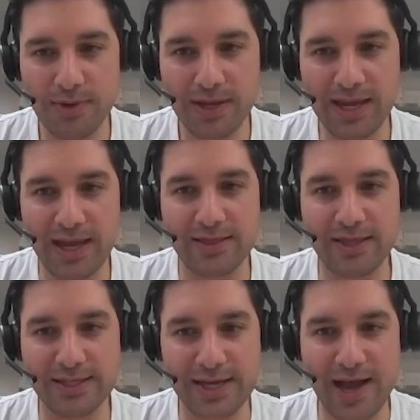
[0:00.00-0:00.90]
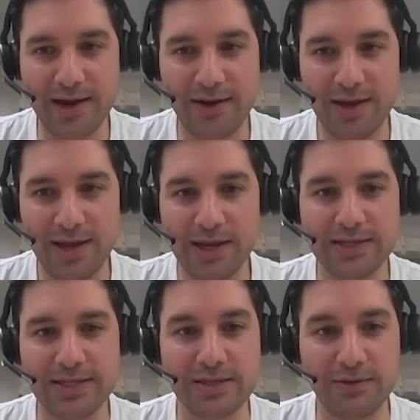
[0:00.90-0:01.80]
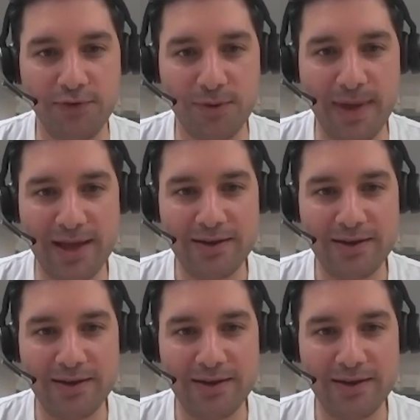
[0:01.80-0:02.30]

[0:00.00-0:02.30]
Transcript: get the data in a consistent format